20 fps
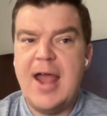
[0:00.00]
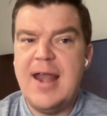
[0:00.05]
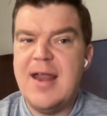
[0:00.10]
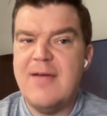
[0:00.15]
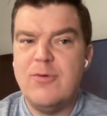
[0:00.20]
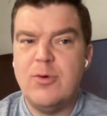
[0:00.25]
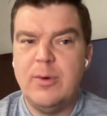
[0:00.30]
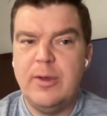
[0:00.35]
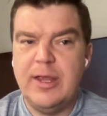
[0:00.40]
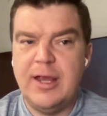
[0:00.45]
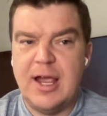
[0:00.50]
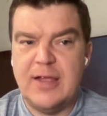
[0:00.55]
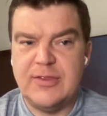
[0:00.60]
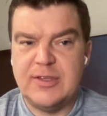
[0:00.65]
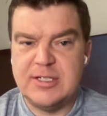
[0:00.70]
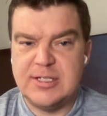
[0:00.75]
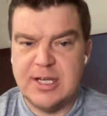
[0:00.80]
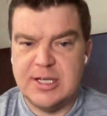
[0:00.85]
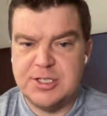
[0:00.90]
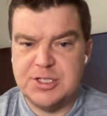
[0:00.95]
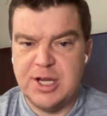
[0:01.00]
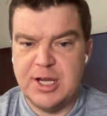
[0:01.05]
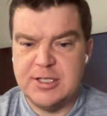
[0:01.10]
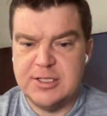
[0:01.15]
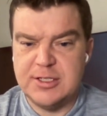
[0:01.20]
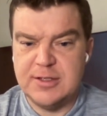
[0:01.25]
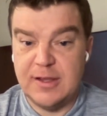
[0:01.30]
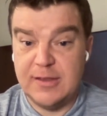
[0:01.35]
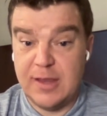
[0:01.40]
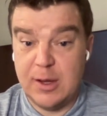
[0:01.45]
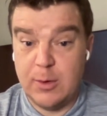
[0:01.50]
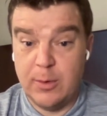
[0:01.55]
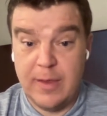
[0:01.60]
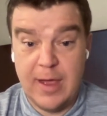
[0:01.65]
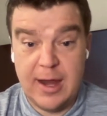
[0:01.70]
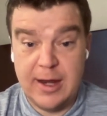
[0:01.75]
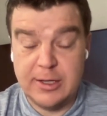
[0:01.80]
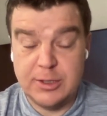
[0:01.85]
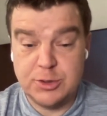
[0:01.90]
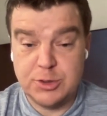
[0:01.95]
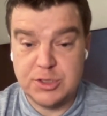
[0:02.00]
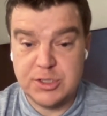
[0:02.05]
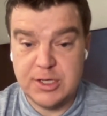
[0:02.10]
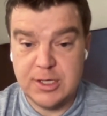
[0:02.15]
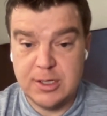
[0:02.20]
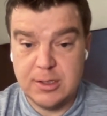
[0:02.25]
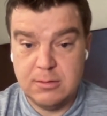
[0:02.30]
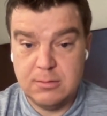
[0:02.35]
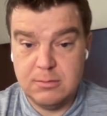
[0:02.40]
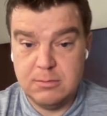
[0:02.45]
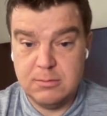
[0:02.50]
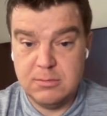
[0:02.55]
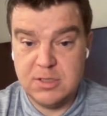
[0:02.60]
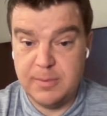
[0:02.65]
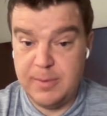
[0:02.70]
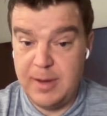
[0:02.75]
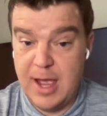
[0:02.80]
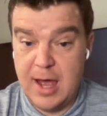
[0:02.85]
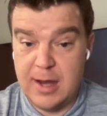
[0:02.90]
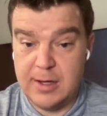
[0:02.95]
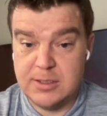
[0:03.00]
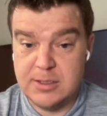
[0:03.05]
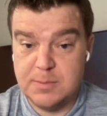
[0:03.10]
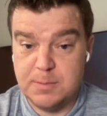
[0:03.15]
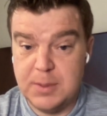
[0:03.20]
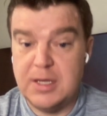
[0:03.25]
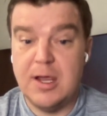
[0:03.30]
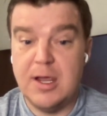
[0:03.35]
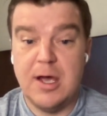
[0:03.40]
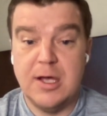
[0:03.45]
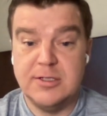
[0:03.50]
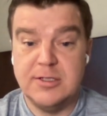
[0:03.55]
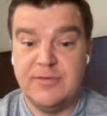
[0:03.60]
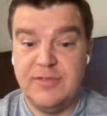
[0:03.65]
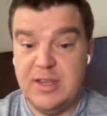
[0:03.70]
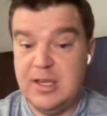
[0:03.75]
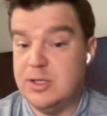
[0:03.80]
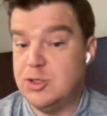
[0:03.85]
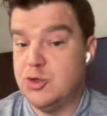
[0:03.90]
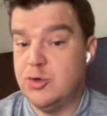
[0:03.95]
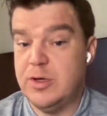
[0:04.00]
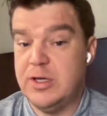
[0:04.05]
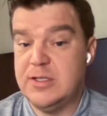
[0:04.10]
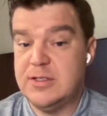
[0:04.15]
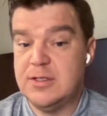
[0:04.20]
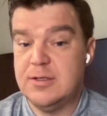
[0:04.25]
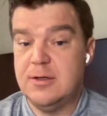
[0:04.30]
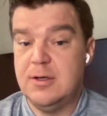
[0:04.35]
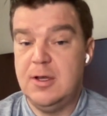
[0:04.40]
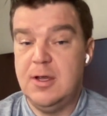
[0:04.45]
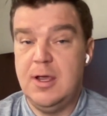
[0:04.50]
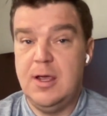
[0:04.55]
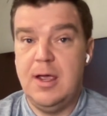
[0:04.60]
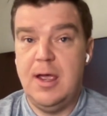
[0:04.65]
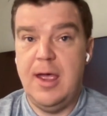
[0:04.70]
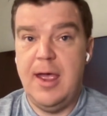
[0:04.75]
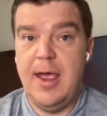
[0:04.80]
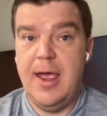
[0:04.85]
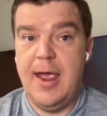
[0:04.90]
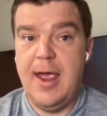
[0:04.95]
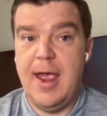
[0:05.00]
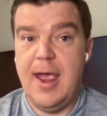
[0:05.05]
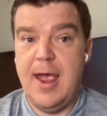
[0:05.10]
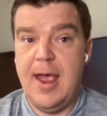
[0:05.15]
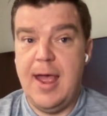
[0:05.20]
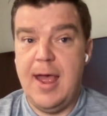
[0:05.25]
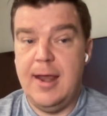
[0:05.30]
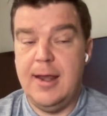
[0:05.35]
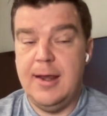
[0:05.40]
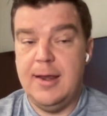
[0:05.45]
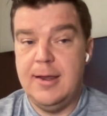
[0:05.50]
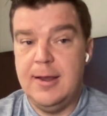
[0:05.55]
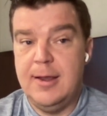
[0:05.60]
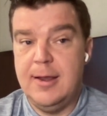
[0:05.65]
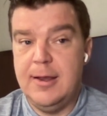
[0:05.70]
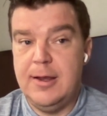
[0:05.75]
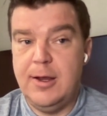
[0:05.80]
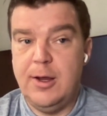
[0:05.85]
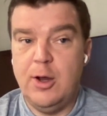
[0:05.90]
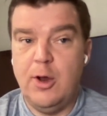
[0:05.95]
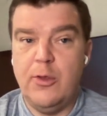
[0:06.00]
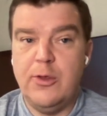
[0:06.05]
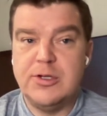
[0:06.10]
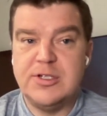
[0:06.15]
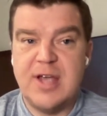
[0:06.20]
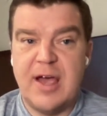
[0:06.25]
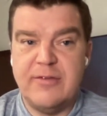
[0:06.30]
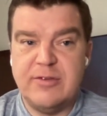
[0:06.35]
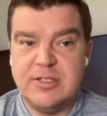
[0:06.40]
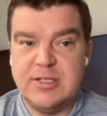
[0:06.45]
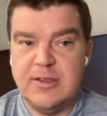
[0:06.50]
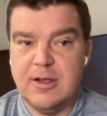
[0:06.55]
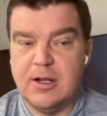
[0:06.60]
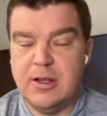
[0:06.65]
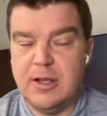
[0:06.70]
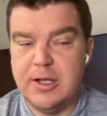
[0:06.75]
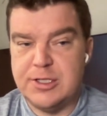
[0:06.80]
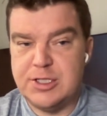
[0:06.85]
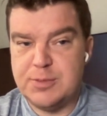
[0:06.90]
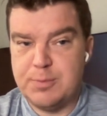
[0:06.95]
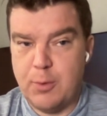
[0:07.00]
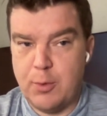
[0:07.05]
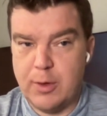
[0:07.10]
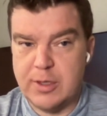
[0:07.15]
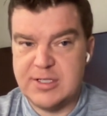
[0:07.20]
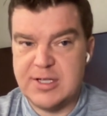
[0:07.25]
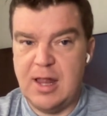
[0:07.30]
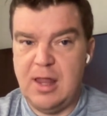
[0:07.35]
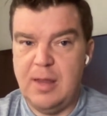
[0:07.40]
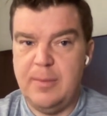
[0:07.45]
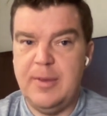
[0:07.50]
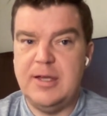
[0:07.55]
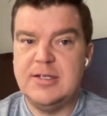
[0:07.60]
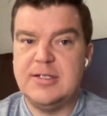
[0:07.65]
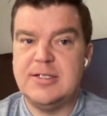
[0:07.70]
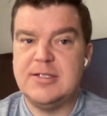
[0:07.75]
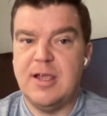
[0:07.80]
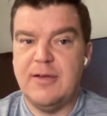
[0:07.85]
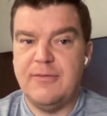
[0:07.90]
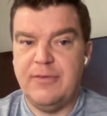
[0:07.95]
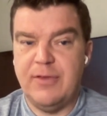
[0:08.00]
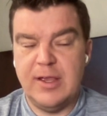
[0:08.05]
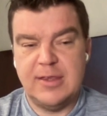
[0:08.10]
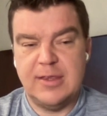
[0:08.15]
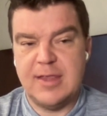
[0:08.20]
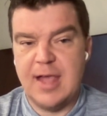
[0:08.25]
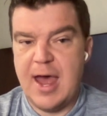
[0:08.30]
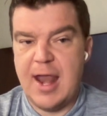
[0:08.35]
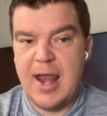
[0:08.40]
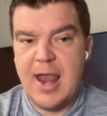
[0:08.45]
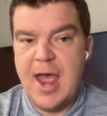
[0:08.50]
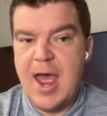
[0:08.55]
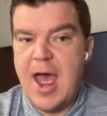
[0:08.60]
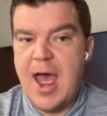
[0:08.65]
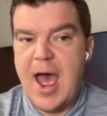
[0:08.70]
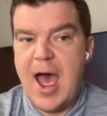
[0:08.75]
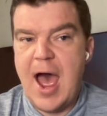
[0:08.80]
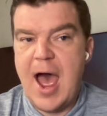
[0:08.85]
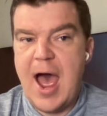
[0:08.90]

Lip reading: I never really got the sense, Jason, that they were that interested, to be honest, because of the injuries. And there's obviously the clutch sports element and stuff like that.